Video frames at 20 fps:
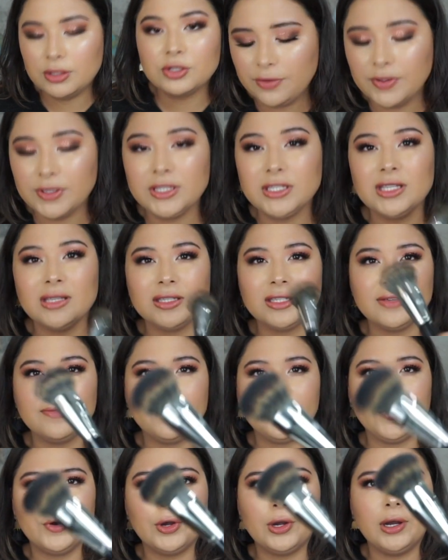So this is a
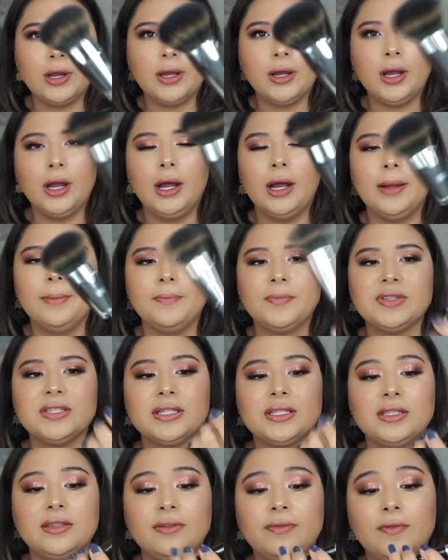Sephora
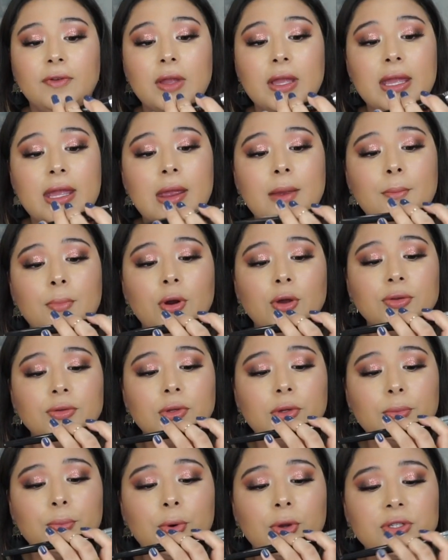
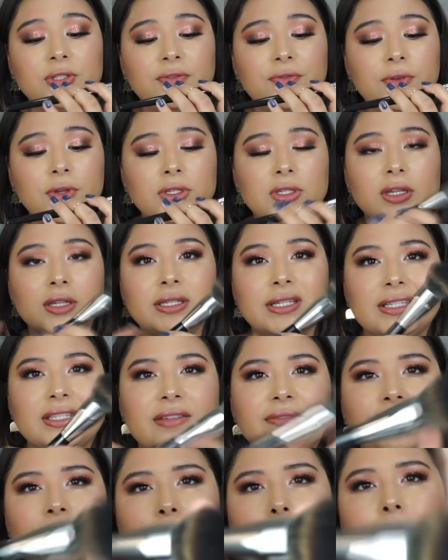Pro Diffuser
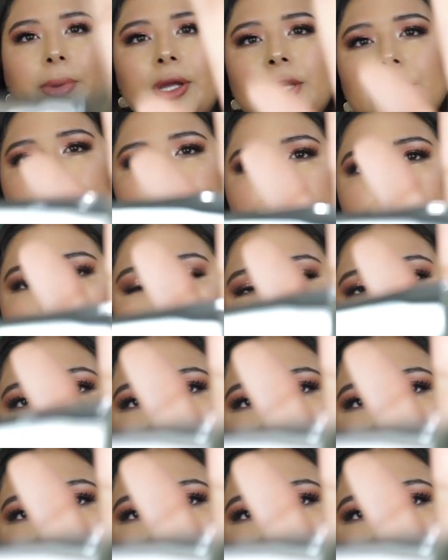64 brush. So